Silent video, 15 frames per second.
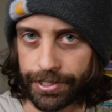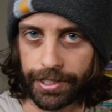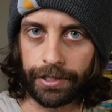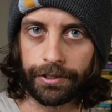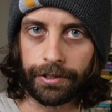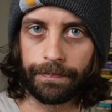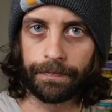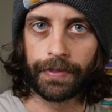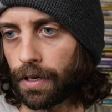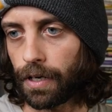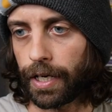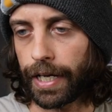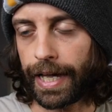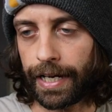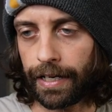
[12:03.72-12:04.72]
sell them?
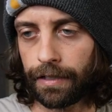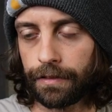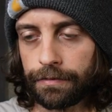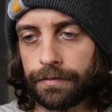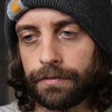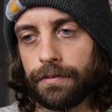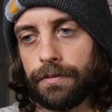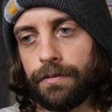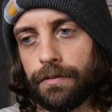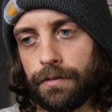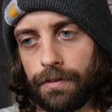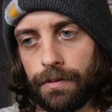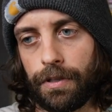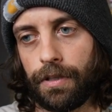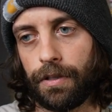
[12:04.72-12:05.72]
I have
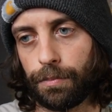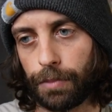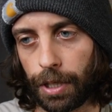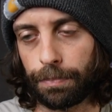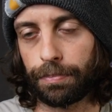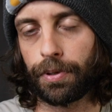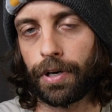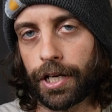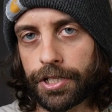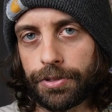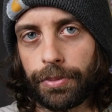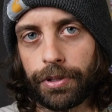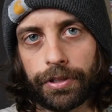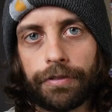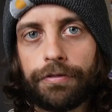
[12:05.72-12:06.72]

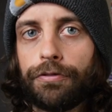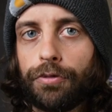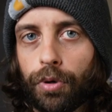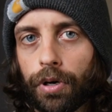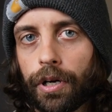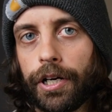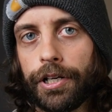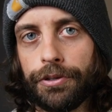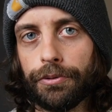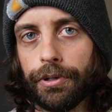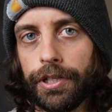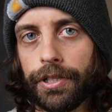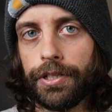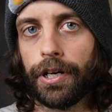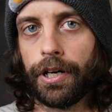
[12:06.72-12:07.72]
approximately
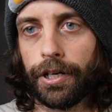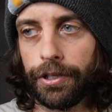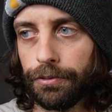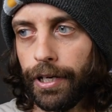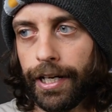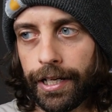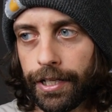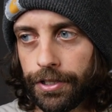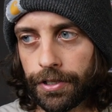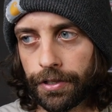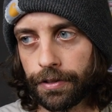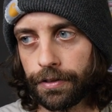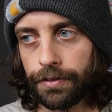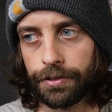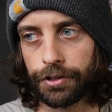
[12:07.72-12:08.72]
400 unread
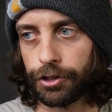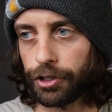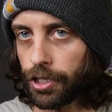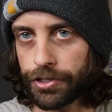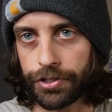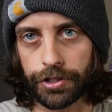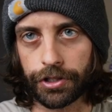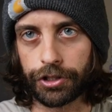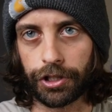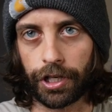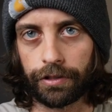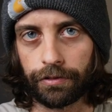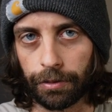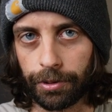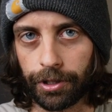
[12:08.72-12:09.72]
just
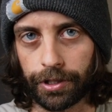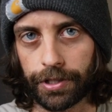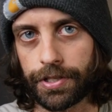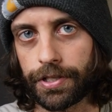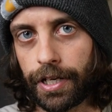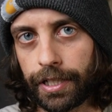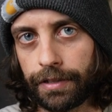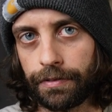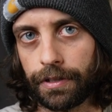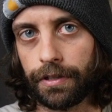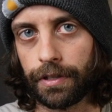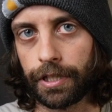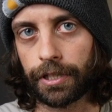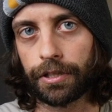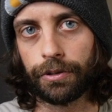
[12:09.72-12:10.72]
genre books, not
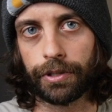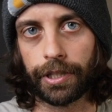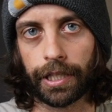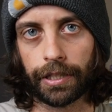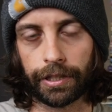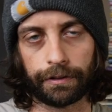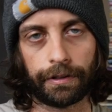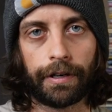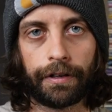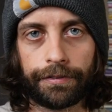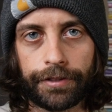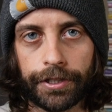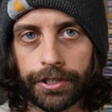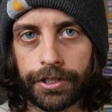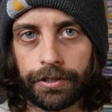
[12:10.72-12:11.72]
even including literary
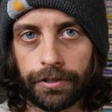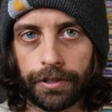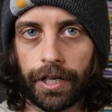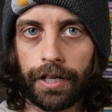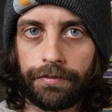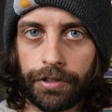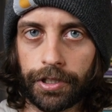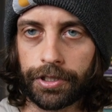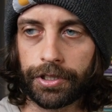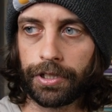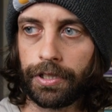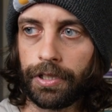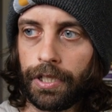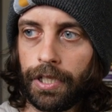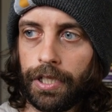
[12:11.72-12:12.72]
fiction or
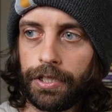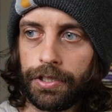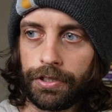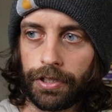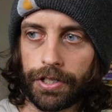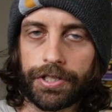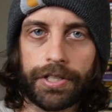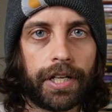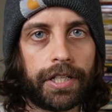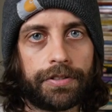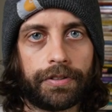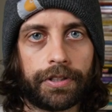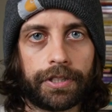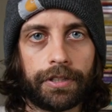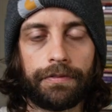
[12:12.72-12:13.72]
nonfiction, just science
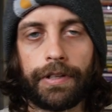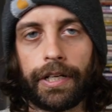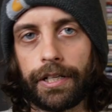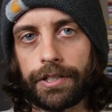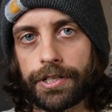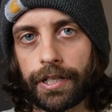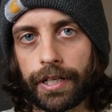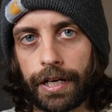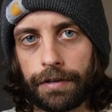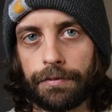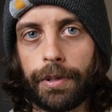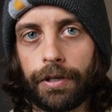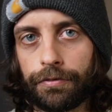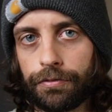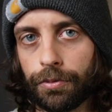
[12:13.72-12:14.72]
fiction and fantasy. I have
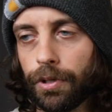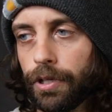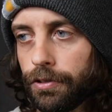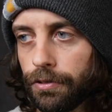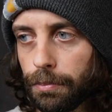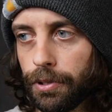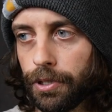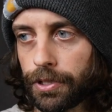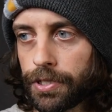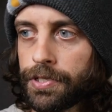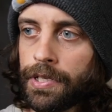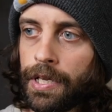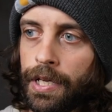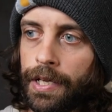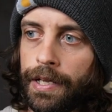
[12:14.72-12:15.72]
about 400
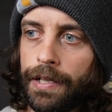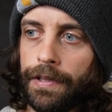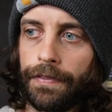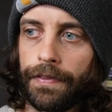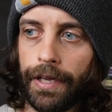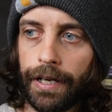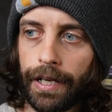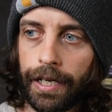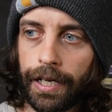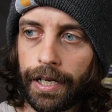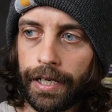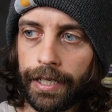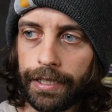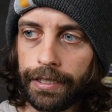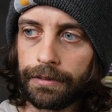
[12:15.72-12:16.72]
books that
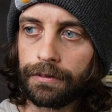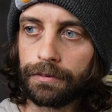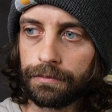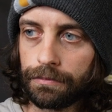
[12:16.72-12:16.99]
I